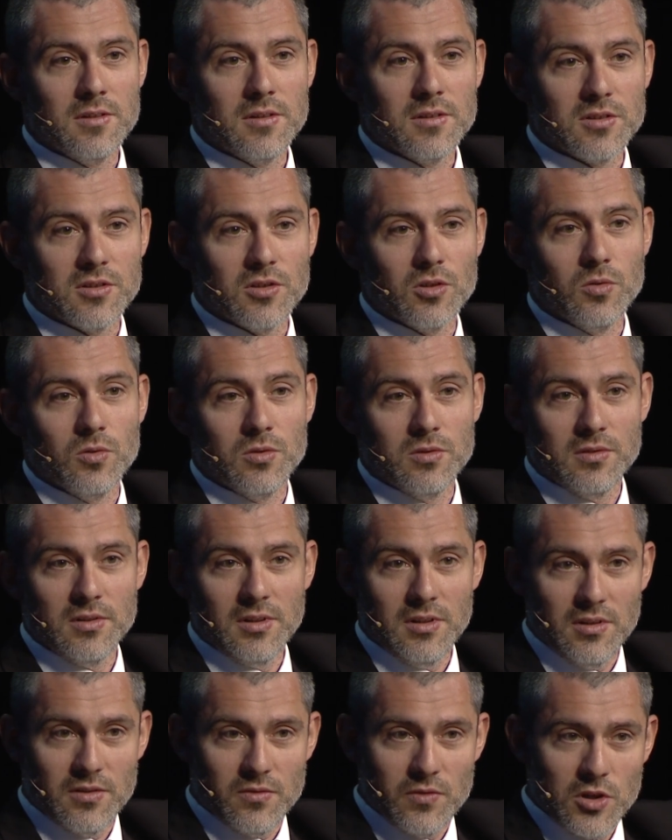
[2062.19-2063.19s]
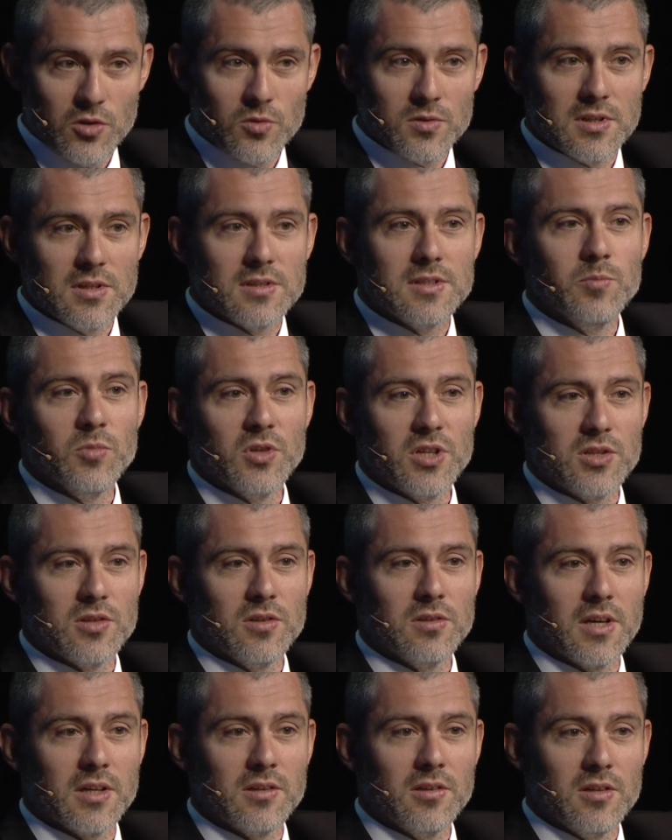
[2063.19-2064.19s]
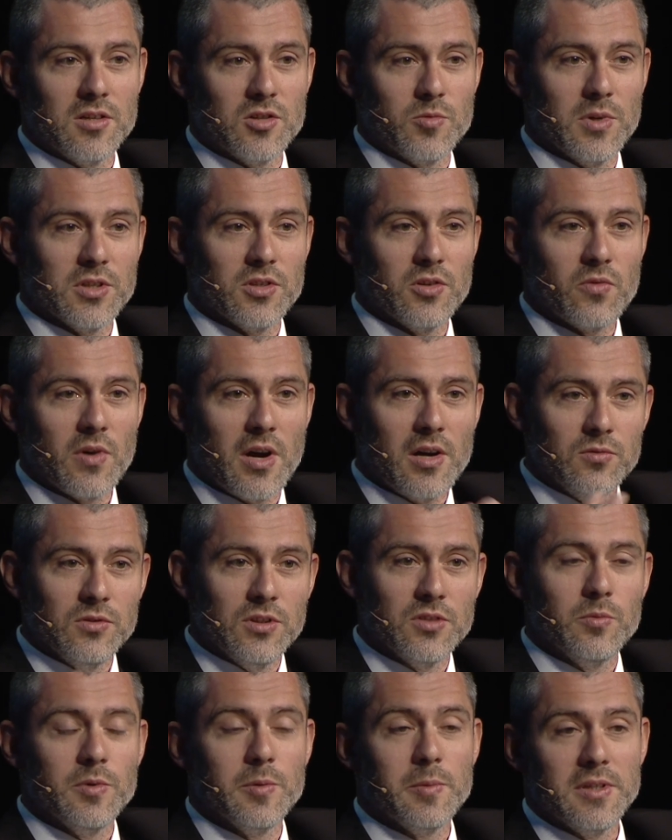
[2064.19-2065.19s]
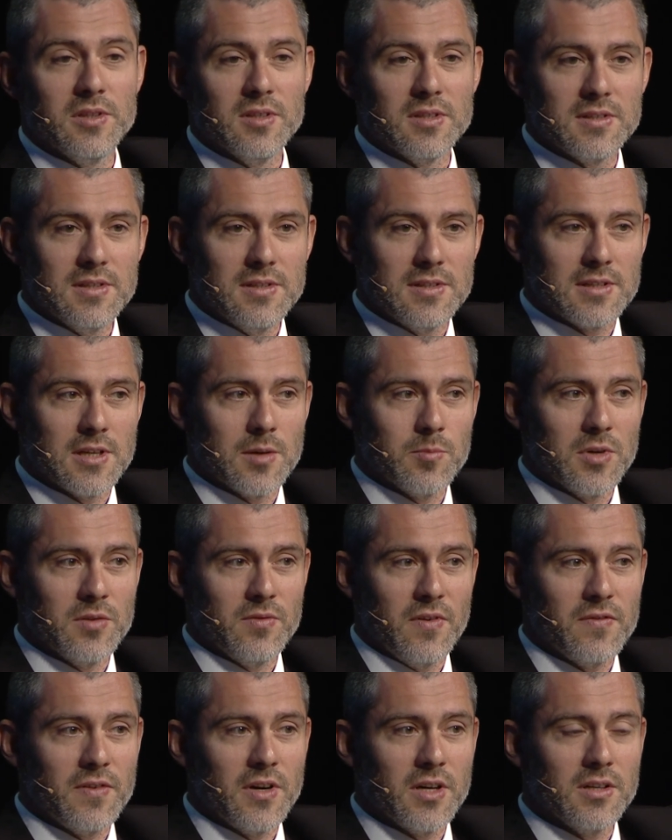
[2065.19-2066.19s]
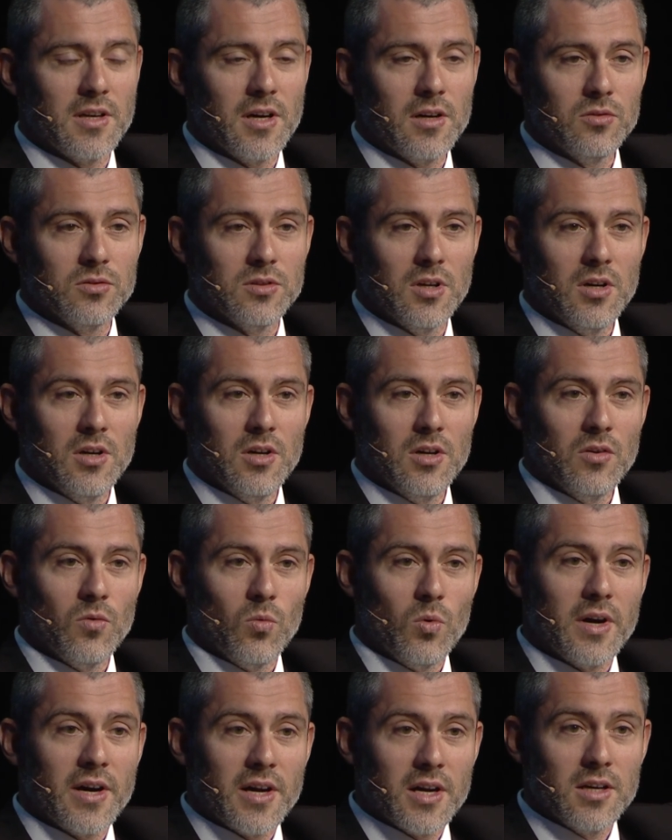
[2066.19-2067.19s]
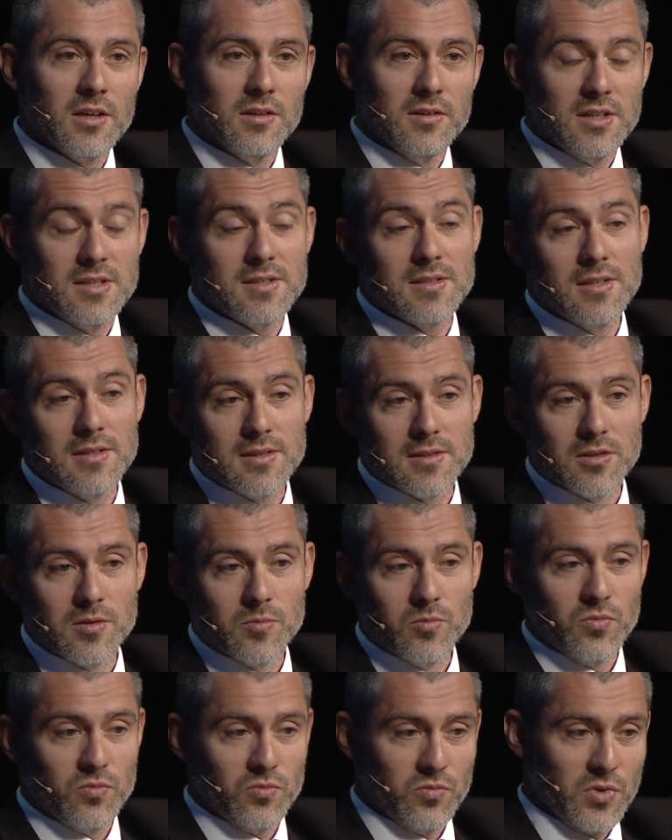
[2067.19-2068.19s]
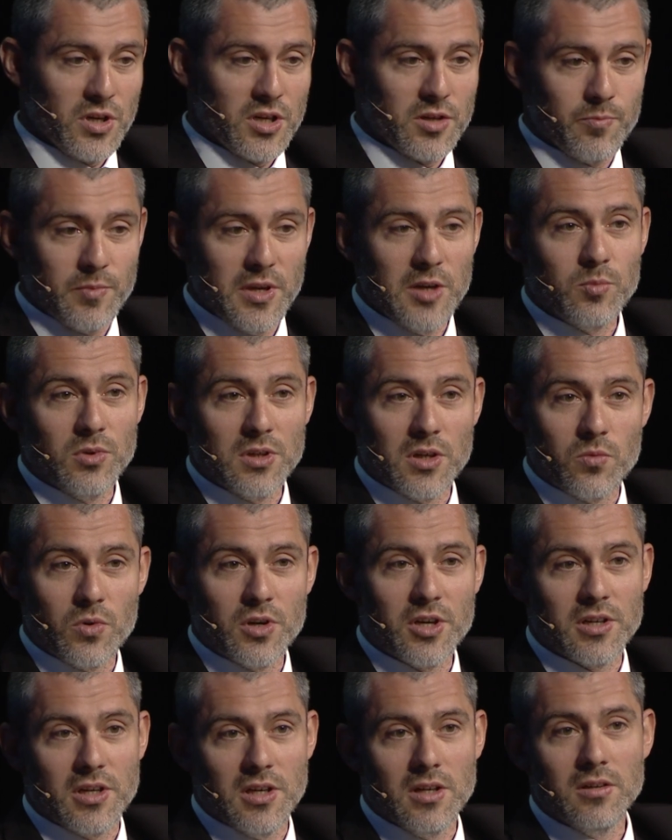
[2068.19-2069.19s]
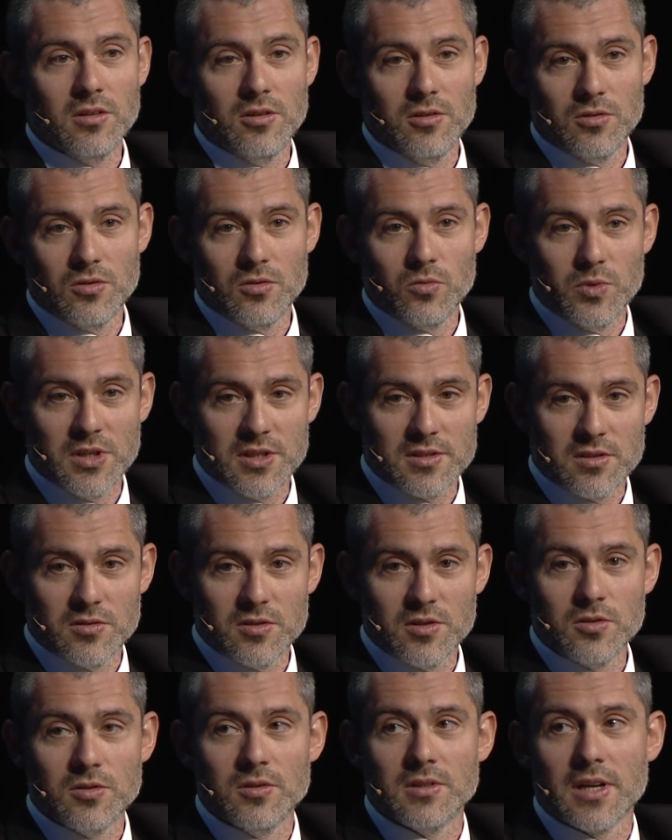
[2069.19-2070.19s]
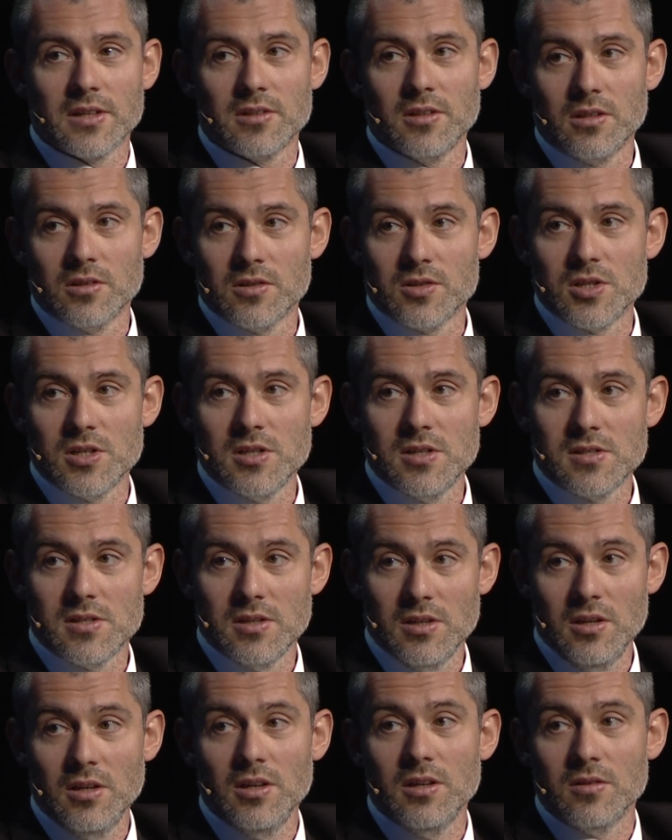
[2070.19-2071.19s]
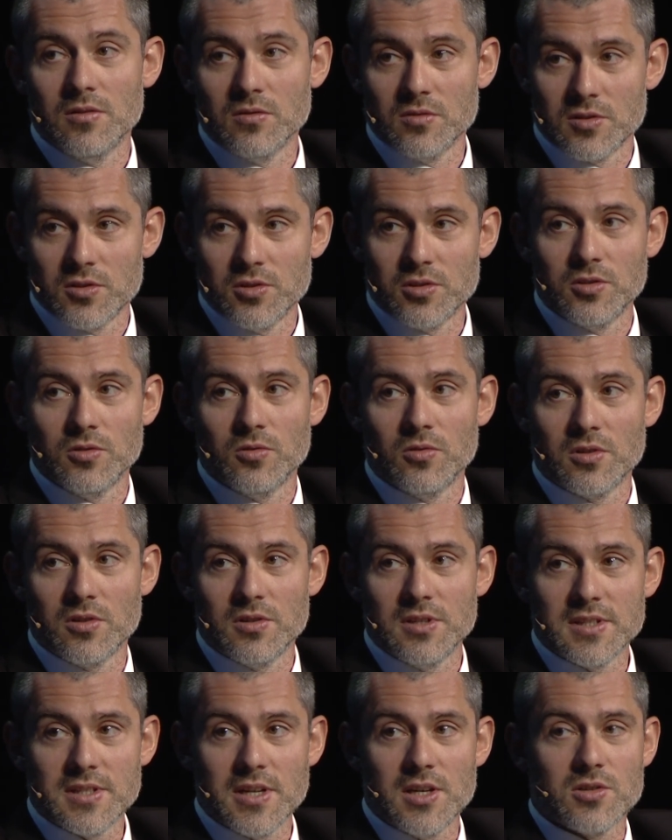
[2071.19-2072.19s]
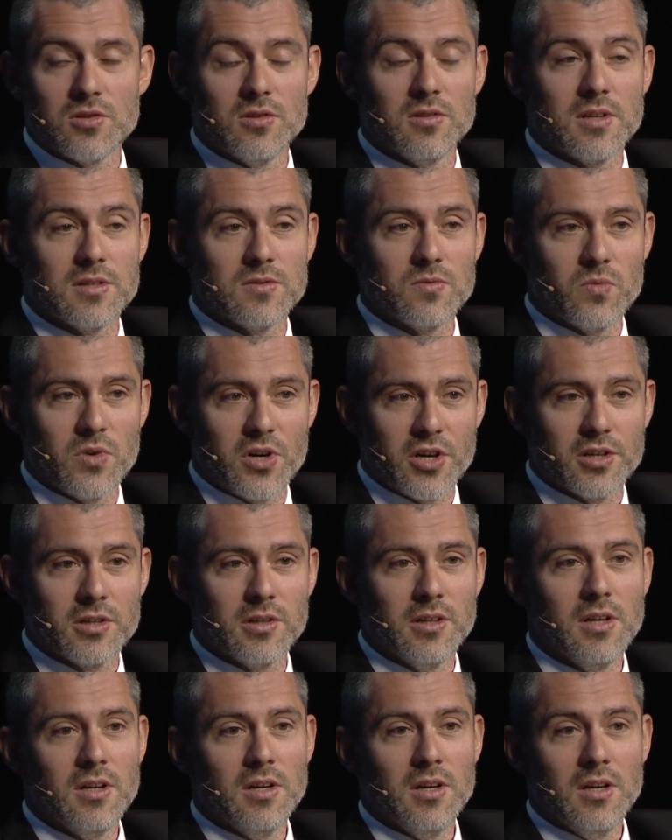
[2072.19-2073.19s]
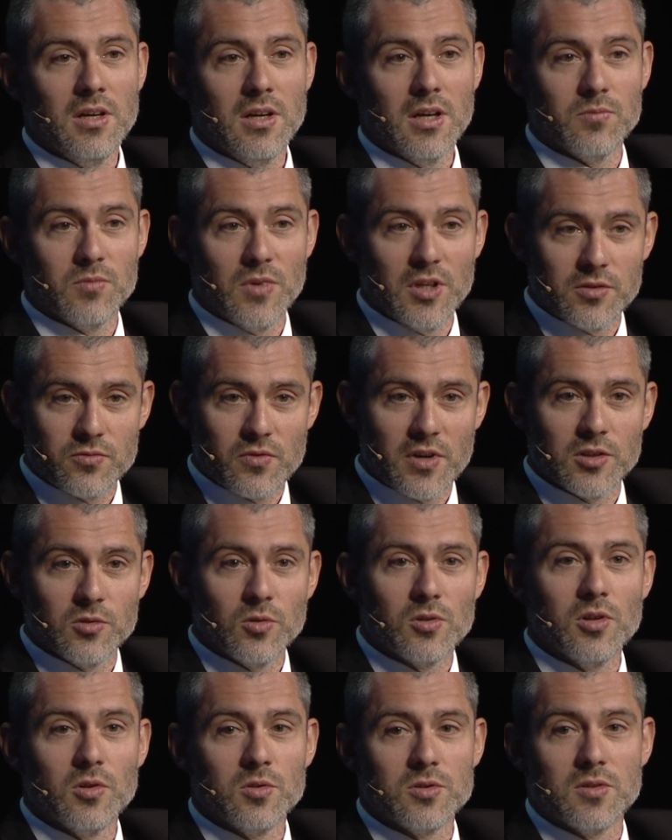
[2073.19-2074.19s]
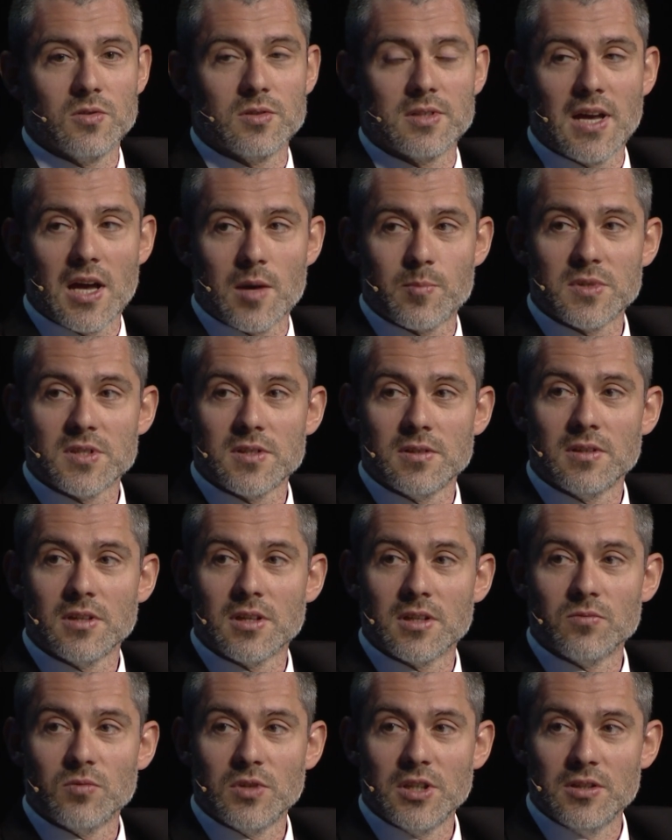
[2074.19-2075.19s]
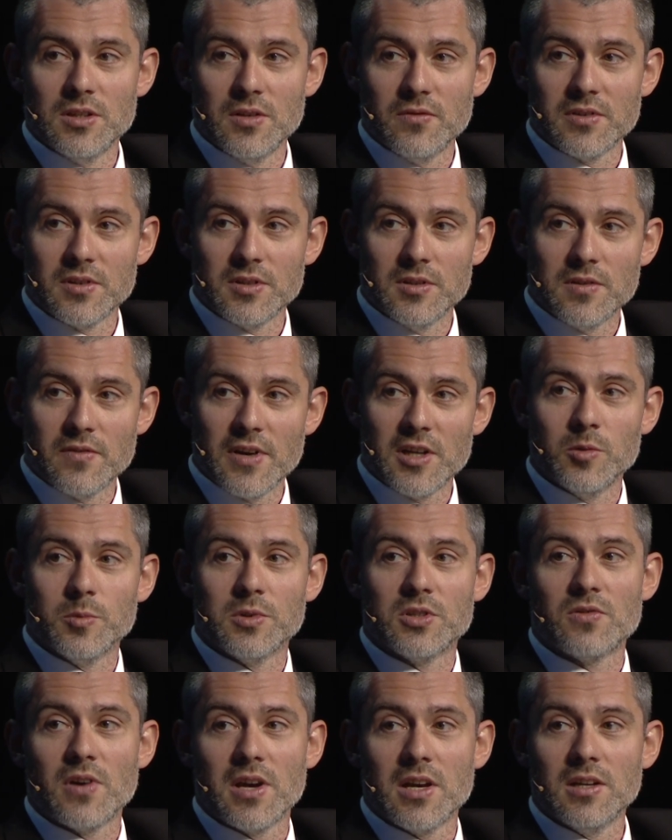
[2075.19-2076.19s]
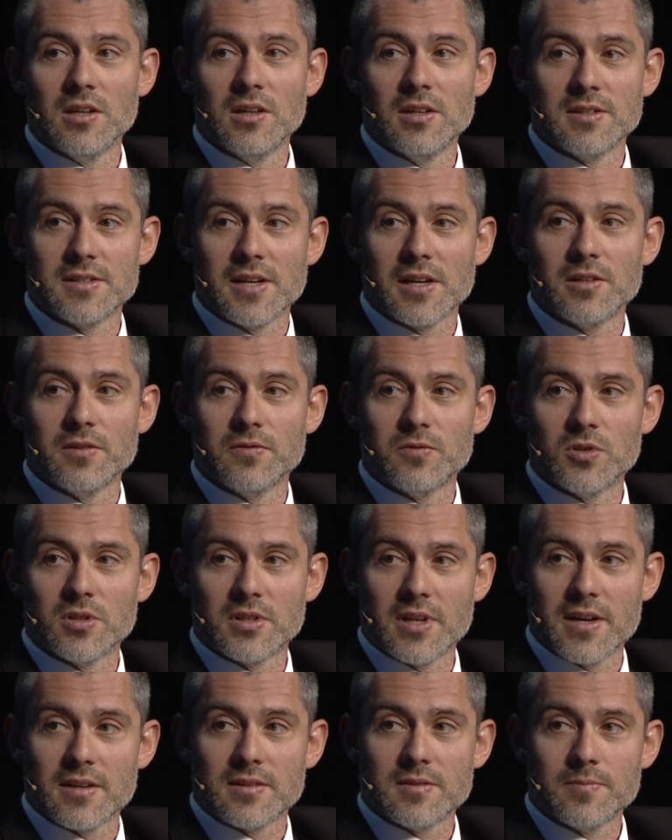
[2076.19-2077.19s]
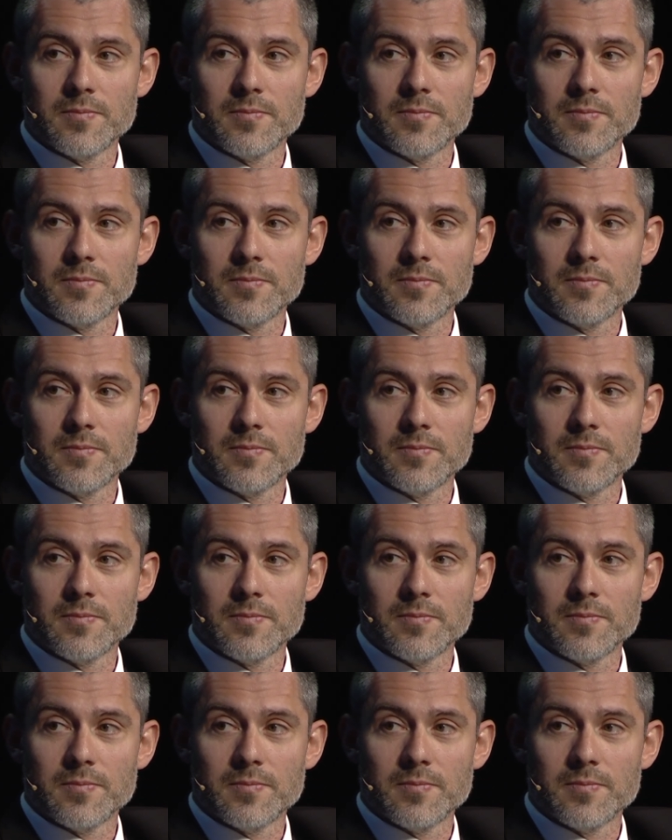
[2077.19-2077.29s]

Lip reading: So we use the simulation technology, but around it we build a system and we find out why this system, where people are working, with certain technologies in a certain organization, doesn't work, and we try to close those gaps, and we develop training exactly for that.